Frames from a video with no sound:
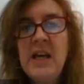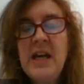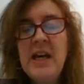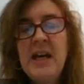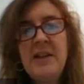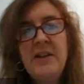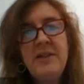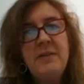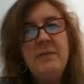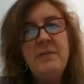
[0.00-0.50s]

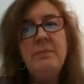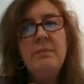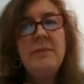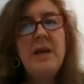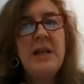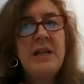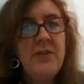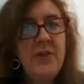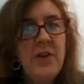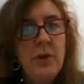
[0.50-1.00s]
And as
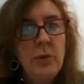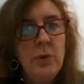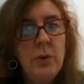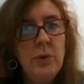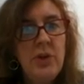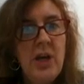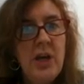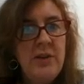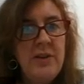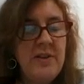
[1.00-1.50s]
many of you all
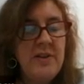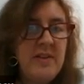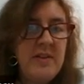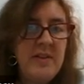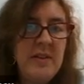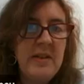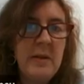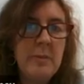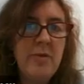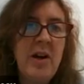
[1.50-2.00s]
know, this
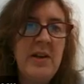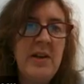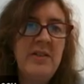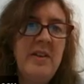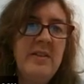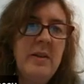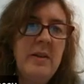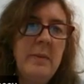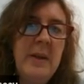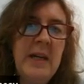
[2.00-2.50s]
is in the
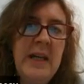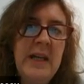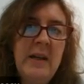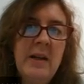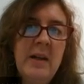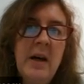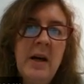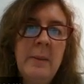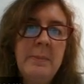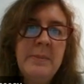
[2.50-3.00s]
process of
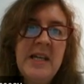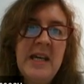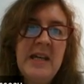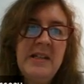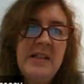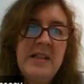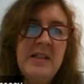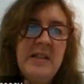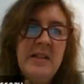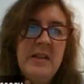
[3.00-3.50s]
being
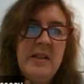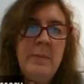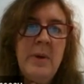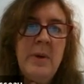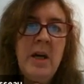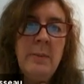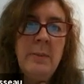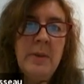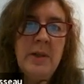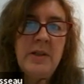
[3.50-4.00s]
updated at the
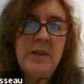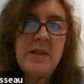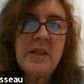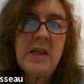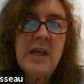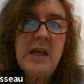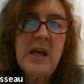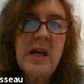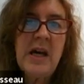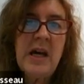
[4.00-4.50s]
moment.
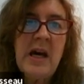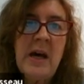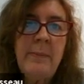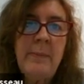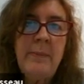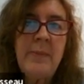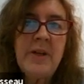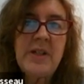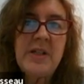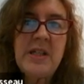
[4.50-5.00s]

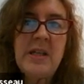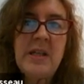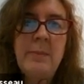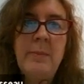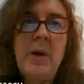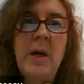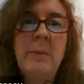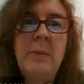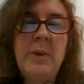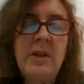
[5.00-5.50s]
But at the
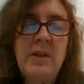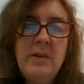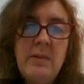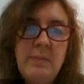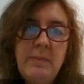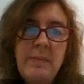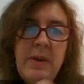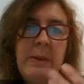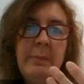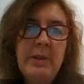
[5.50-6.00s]
moment,
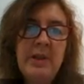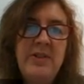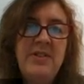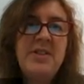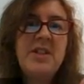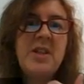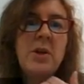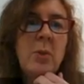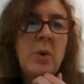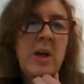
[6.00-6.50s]
people are
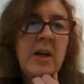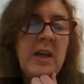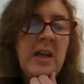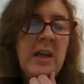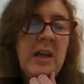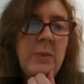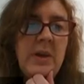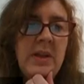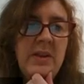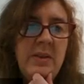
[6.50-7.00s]
still
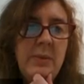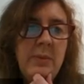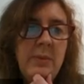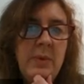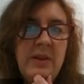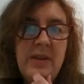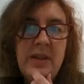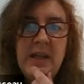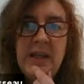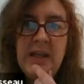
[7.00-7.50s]
working
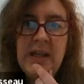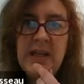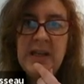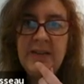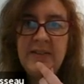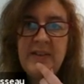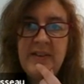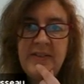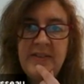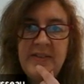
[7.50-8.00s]
with the
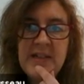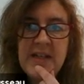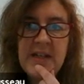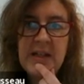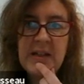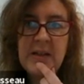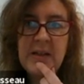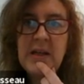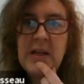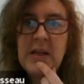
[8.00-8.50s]

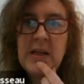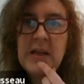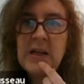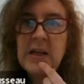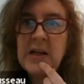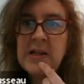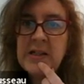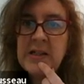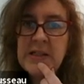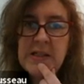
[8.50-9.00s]
existing
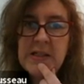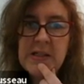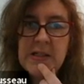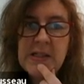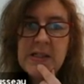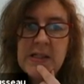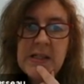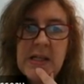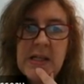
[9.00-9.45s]
guidance.